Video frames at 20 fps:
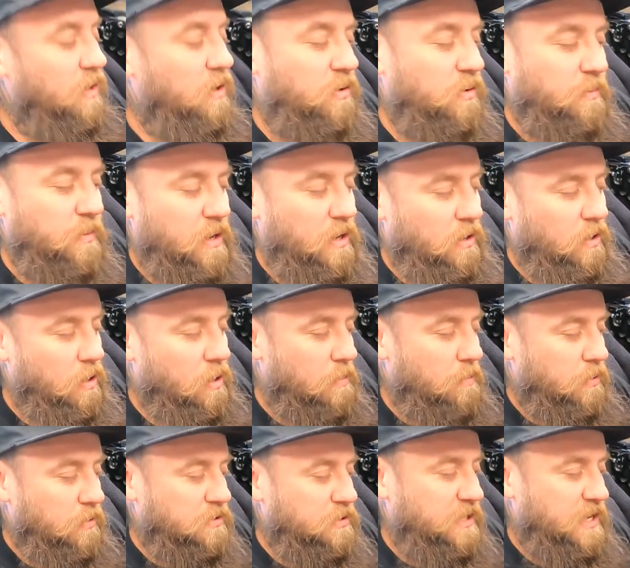golden. But a lot
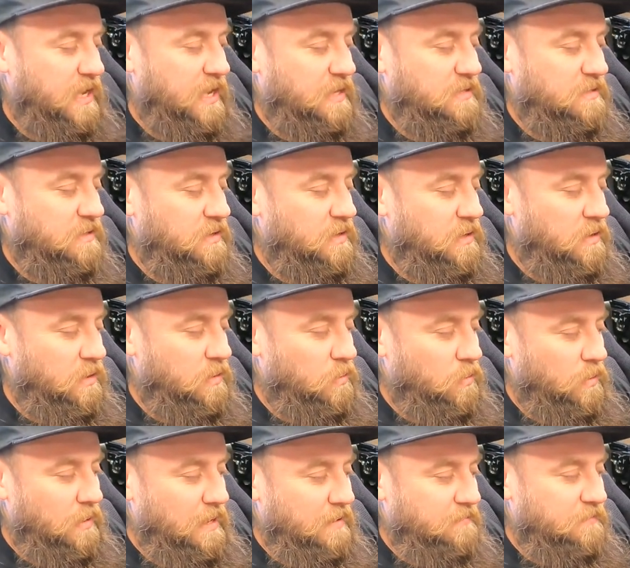of boss kits
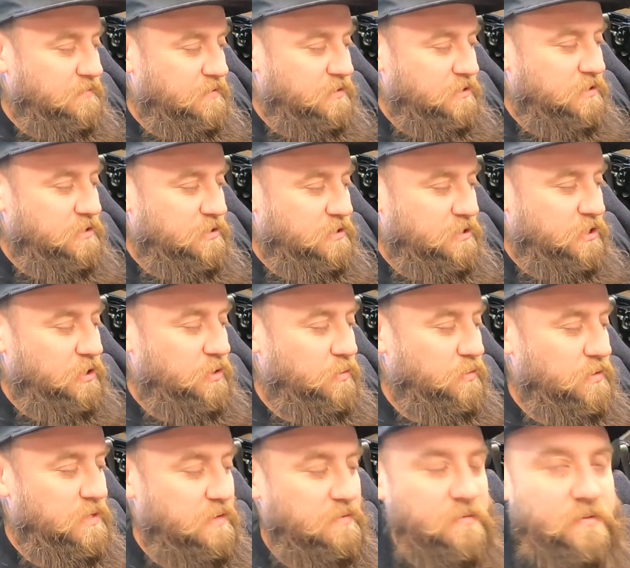will have
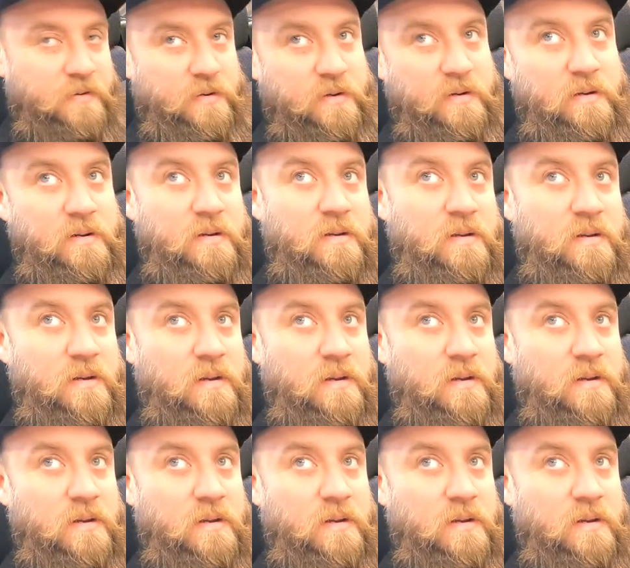2 different